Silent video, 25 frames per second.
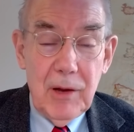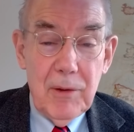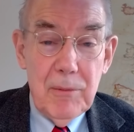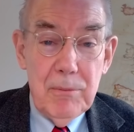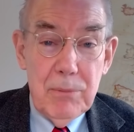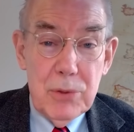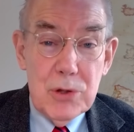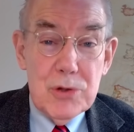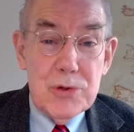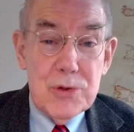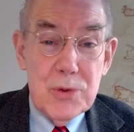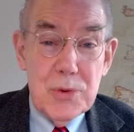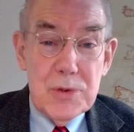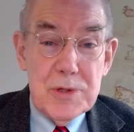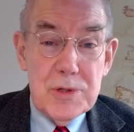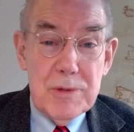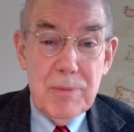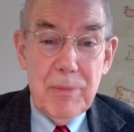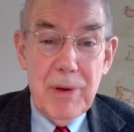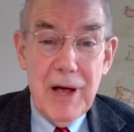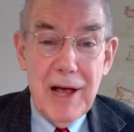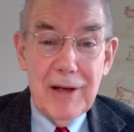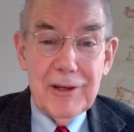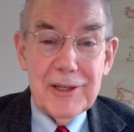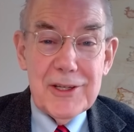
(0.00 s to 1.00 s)
pursues a
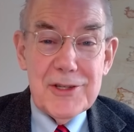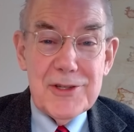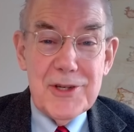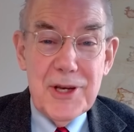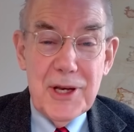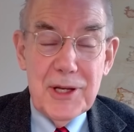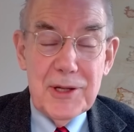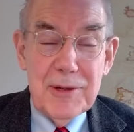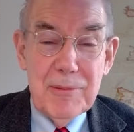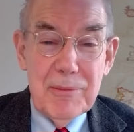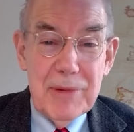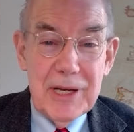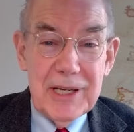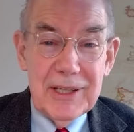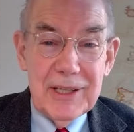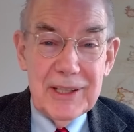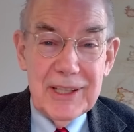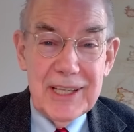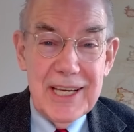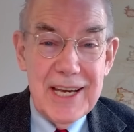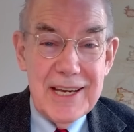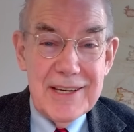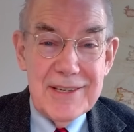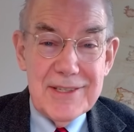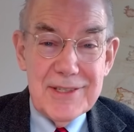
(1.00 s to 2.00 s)
policy in the
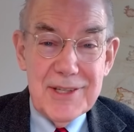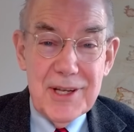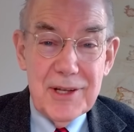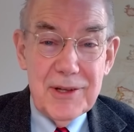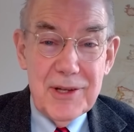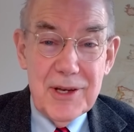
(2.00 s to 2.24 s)
Middle East that